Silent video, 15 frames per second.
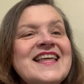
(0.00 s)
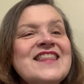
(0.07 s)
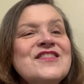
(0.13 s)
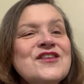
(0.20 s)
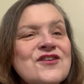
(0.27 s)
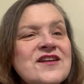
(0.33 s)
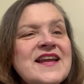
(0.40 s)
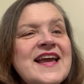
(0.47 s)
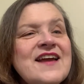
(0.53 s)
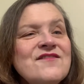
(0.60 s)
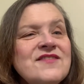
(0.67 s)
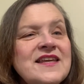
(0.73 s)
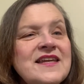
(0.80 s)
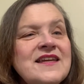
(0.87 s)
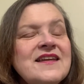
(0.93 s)
they're going to have
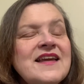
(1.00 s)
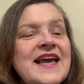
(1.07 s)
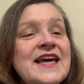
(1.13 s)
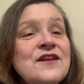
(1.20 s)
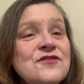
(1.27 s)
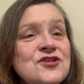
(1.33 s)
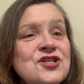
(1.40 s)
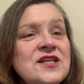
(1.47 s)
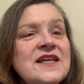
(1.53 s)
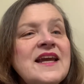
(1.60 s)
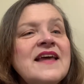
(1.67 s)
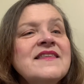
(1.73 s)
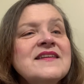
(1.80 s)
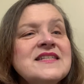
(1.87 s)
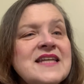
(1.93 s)
the energy
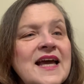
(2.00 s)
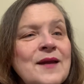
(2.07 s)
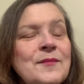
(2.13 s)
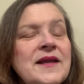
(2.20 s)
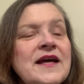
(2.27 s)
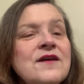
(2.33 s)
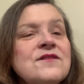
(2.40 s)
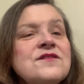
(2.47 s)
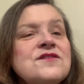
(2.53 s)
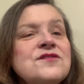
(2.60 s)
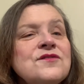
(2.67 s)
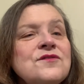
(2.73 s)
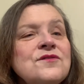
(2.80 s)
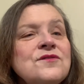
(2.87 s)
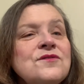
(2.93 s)
and the time now
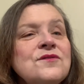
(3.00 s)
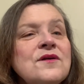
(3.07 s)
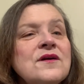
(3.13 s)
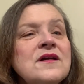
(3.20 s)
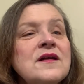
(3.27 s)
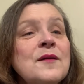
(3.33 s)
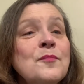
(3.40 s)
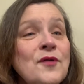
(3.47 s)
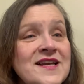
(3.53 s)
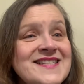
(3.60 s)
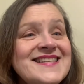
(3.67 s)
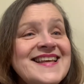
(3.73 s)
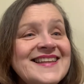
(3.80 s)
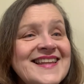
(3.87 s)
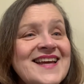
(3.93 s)
to embrace
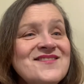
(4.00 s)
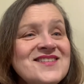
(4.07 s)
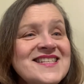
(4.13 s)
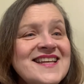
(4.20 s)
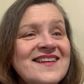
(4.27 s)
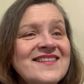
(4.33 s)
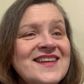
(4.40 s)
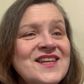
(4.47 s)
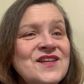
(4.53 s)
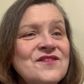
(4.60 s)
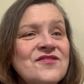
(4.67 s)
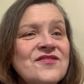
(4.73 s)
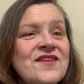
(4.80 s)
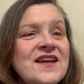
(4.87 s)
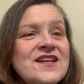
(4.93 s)
that lifestyle that
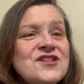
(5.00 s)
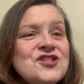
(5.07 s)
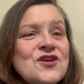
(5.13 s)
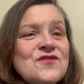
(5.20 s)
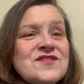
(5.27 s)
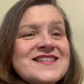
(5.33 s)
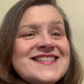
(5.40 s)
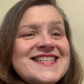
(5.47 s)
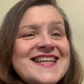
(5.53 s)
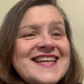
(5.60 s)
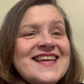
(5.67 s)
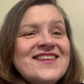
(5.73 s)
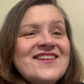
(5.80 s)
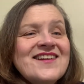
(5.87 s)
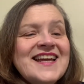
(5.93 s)
you've chosen
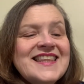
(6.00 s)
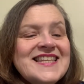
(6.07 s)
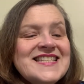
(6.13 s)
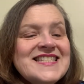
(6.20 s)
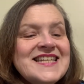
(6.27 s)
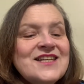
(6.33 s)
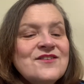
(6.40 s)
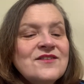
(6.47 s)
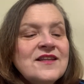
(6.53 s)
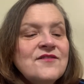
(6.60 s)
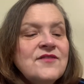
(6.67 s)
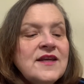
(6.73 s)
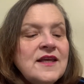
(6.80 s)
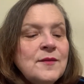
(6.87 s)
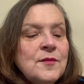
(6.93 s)
together at the senior
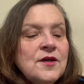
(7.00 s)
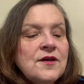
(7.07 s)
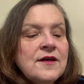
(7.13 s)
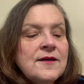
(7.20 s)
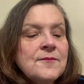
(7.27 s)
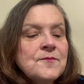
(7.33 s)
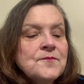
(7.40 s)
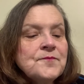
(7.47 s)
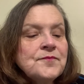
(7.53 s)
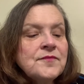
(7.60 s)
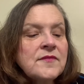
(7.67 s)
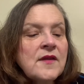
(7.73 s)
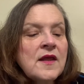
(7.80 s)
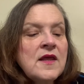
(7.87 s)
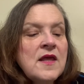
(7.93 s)
living community.
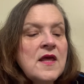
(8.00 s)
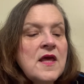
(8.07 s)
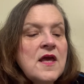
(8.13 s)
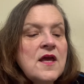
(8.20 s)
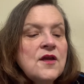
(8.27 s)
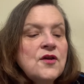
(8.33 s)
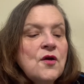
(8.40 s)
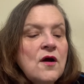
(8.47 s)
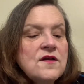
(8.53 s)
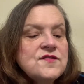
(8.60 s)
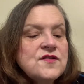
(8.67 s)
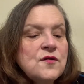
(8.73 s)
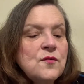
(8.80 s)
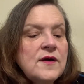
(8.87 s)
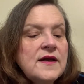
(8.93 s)
You
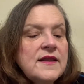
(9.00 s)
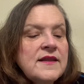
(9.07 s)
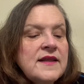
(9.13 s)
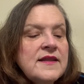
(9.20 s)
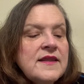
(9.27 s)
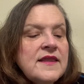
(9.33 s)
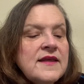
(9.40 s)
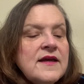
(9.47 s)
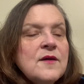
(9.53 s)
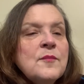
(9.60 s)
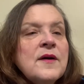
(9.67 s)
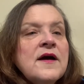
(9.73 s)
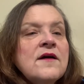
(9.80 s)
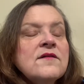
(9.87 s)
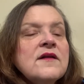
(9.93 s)
also want to then think
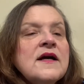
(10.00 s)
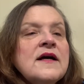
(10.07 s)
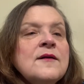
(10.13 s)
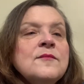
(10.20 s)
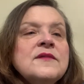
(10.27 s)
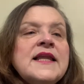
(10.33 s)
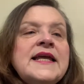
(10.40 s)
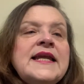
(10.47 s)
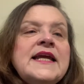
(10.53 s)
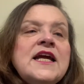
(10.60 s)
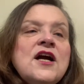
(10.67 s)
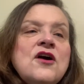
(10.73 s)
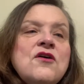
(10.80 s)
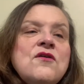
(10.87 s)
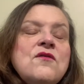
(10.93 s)
about letting
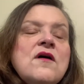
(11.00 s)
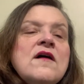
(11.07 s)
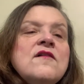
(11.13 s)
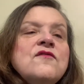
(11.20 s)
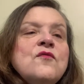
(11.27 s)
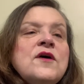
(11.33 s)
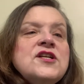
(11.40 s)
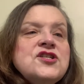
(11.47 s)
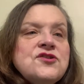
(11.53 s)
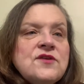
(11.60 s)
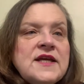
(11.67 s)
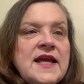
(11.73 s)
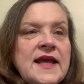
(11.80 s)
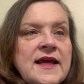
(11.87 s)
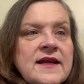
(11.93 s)
go of what you
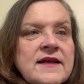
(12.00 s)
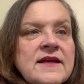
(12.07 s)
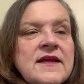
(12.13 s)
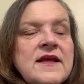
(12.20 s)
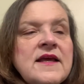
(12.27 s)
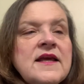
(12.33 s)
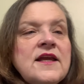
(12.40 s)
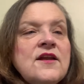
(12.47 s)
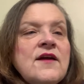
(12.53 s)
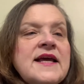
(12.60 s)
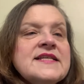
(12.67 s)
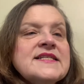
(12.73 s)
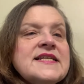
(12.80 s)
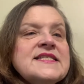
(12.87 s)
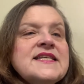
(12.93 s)
can. You know,
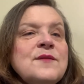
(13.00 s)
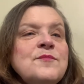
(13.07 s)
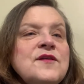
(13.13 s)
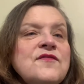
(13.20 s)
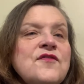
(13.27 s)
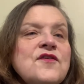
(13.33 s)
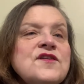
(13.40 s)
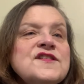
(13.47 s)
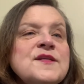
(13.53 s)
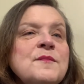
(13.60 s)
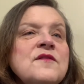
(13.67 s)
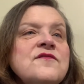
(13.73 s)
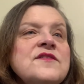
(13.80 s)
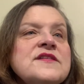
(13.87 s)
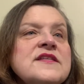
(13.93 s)
as I said before, some
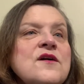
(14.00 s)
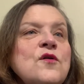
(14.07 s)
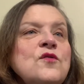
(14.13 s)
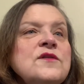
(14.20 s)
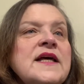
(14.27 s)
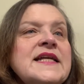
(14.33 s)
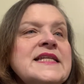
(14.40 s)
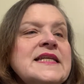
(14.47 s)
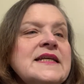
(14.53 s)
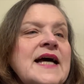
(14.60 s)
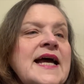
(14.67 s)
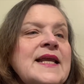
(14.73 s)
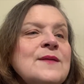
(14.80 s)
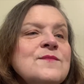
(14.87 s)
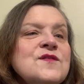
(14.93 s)
of us hold on to
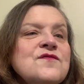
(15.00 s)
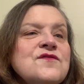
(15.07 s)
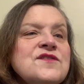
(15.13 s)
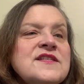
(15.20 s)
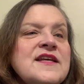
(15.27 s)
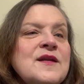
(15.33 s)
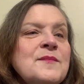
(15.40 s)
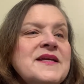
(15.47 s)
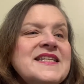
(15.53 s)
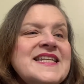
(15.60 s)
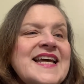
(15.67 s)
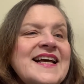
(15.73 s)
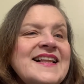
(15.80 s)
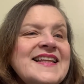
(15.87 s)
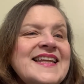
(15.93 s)
items for
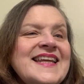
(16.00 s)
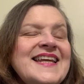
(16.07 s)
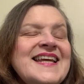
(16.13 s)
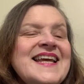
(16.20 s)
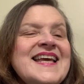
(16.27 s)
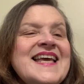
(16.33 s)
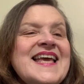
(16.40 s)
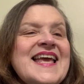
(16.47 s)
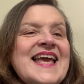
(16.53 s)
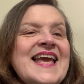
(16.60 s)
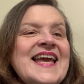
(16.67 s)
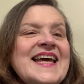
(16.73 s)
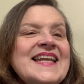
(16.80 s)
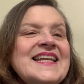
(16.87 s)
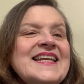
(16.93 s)
sentimentality.
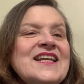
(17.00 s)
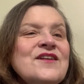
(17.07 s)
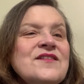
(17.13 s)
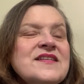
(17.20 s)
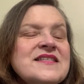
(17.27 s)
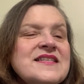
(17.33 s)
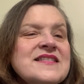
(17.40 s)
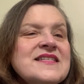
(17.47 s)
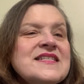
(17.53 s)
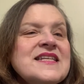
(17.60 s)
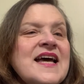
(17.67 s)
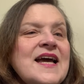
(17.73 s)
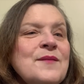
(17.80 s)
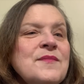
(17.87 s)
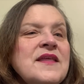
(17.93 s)
And, you know, this is a
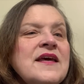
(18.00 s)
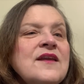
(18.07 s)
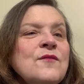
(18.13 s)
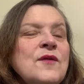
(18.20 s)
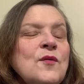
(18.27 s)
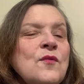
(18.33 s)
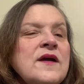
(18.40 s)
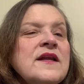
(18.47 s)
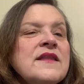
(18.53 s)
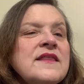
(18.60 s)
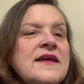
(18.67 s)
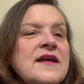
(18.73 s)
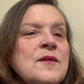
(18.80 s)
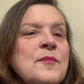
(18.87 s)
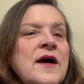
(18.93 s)
time that we want to
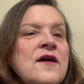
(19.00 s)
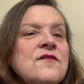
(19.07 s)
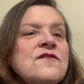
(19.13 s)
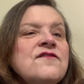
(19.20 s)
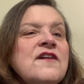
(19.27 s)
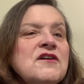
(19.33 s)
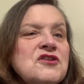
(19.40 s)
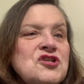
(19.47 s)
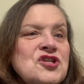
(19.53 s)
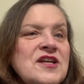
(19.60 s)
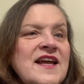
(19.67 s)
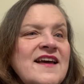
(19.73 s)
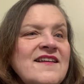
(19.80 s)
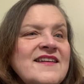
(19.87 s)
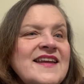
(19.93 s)
think about
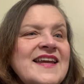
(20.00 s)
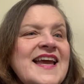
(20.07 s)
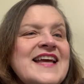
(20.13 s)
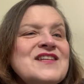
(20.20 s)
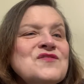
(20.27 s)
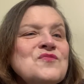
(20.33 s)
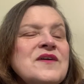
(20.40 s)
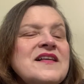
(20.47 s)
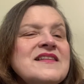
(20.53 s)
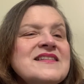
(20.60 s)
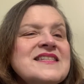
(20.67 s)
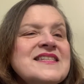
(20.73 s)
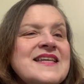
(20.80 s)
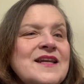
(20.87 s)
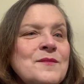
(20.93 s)
functionality as well as
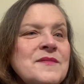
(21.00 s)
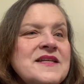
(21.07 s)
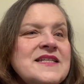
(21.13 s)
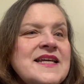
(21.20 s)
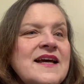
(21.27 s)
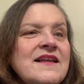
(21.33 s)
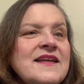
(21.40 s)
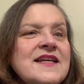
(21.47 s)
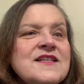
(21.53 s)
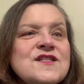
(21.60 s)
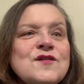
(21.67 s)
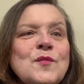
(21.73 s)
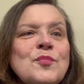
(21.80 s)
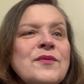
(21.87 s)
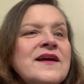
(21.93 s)
sentimentality.
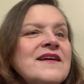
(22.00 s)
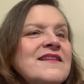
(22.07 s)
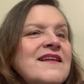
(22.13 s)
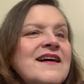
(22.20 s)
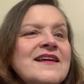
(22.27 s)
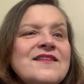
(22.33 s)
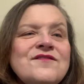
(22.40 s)
So bring along the